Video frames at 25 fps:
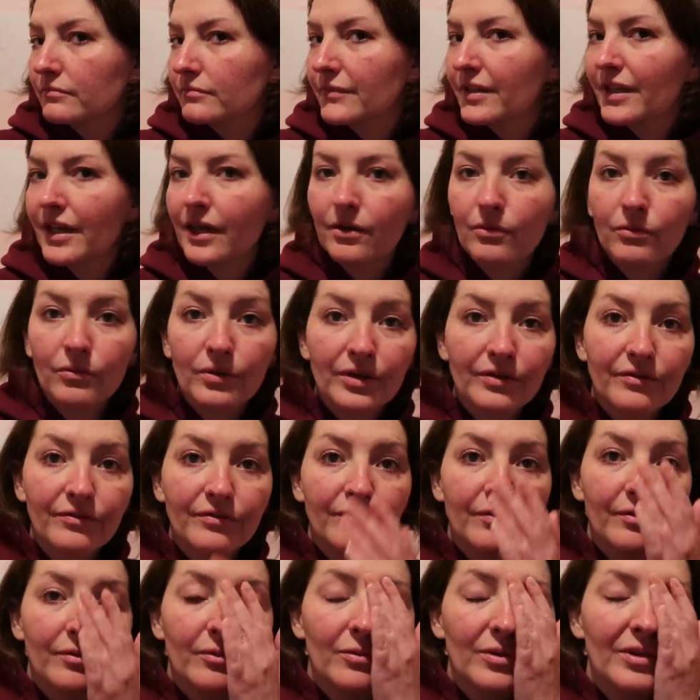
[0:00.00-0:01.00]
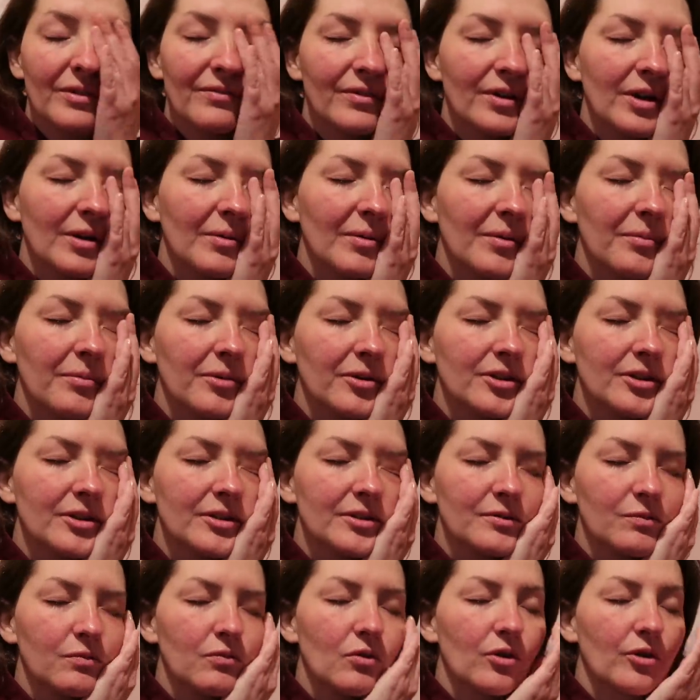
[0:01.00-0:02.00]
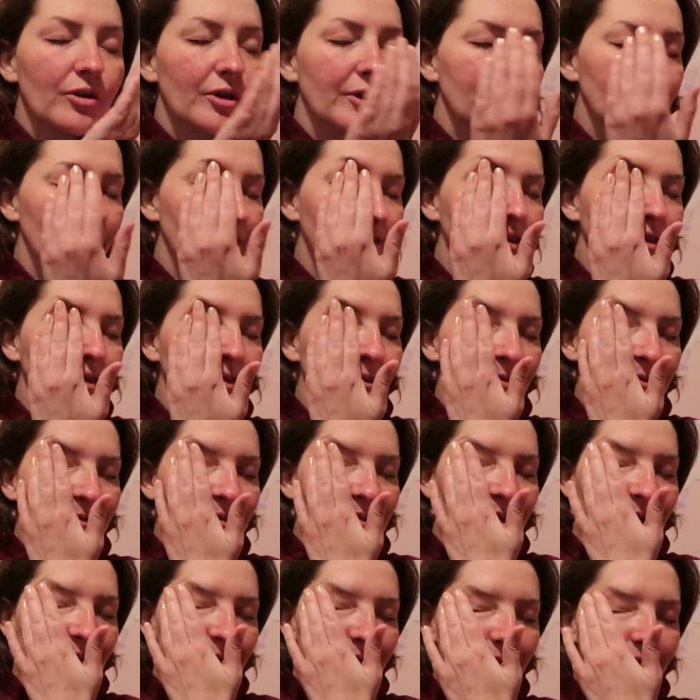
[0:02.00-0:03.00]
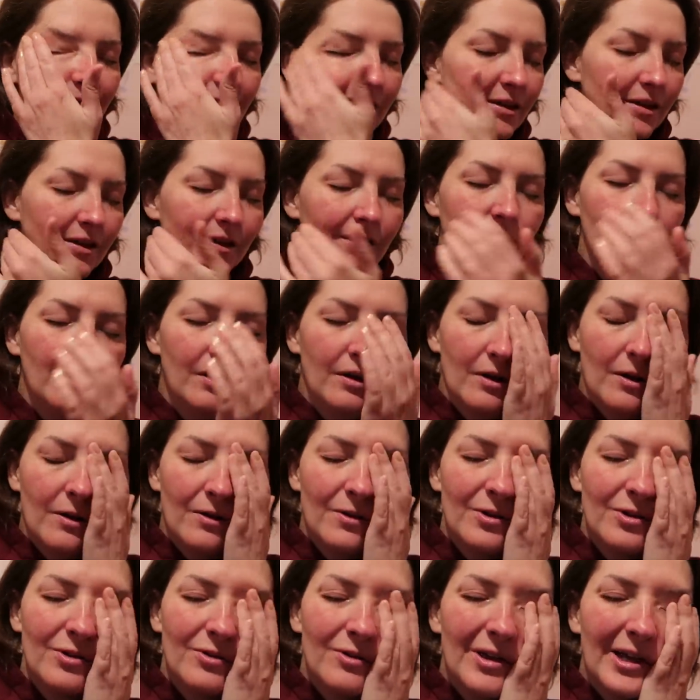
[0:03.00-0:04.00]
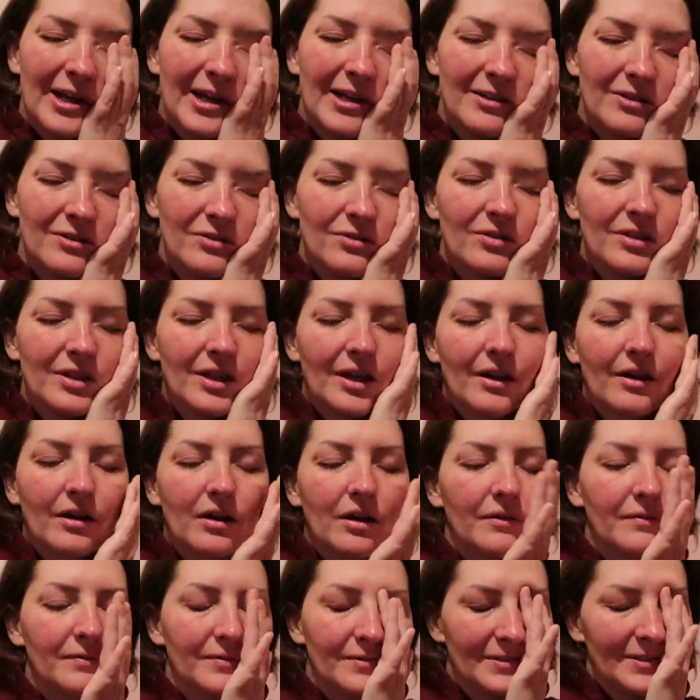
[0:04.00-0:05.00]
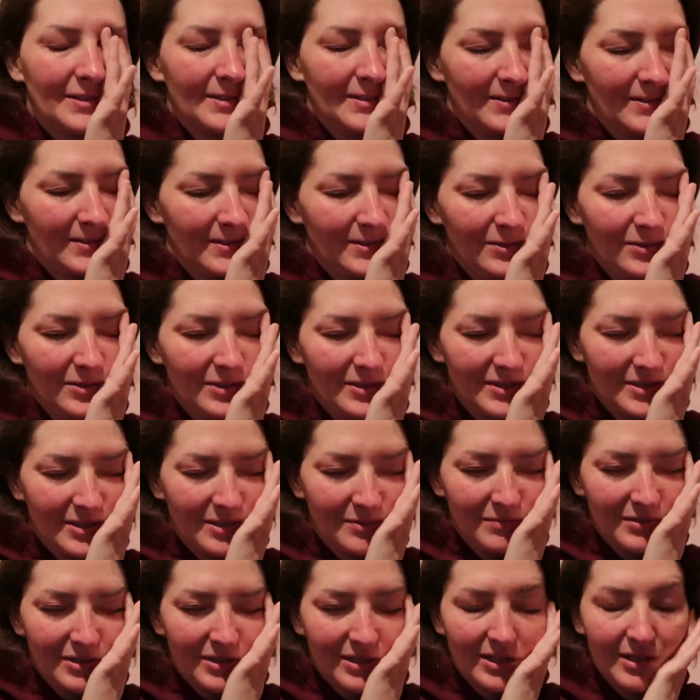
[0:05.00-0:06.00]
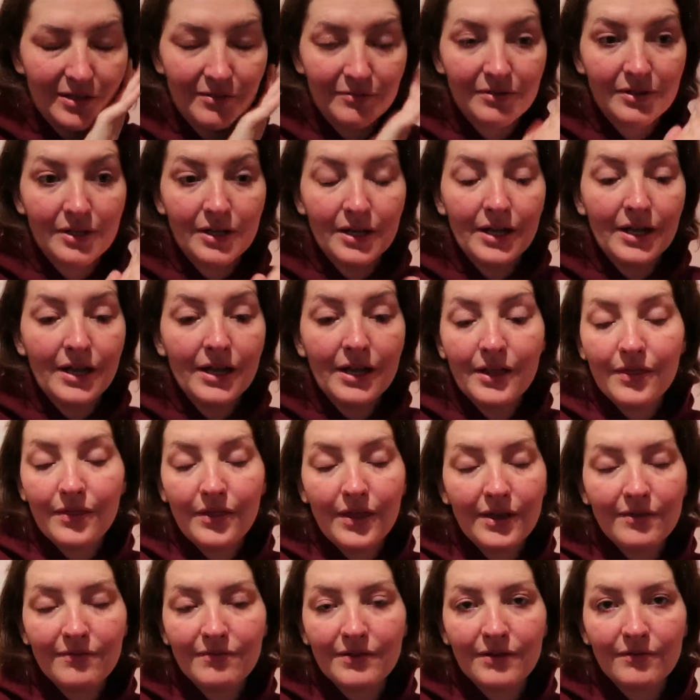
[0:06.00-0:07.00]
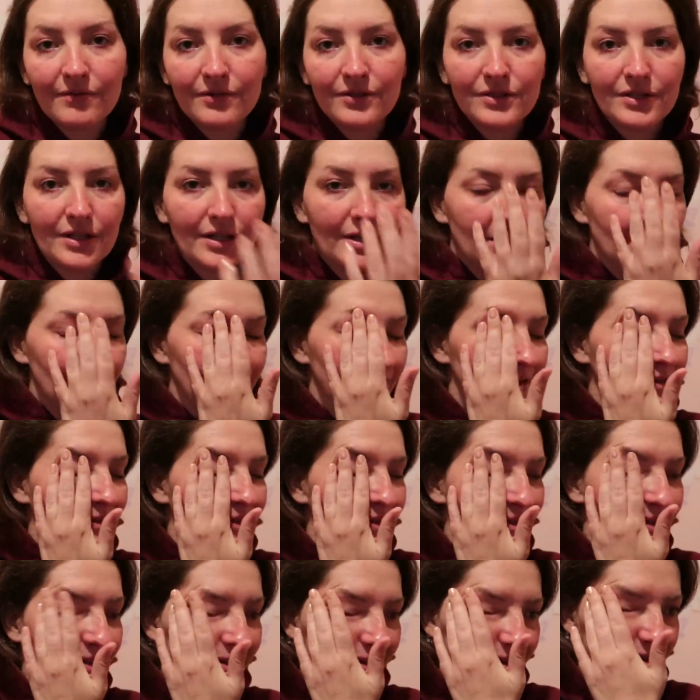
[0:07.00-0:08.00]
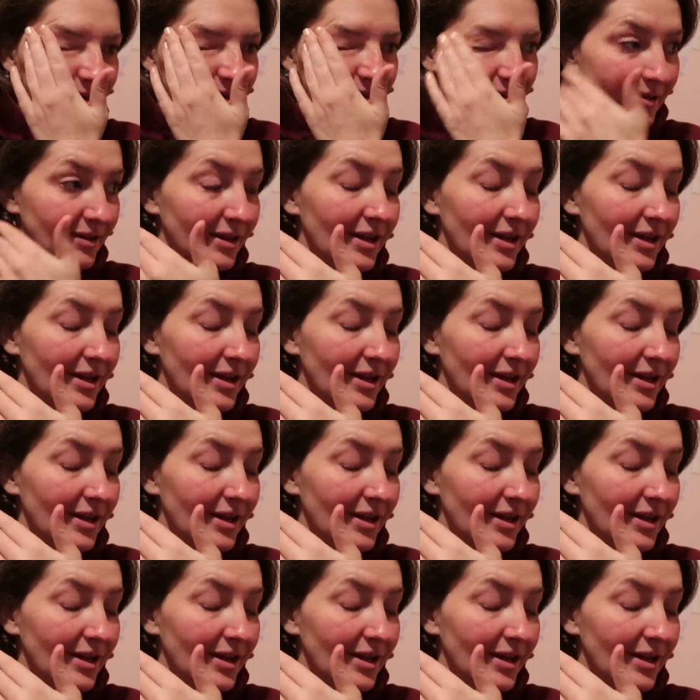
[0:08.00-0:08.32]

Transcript: Yeah, we've we've come up with this worry that they'll say, "Oh, you can't do it that often, or only sometimes." They've never said anything like that.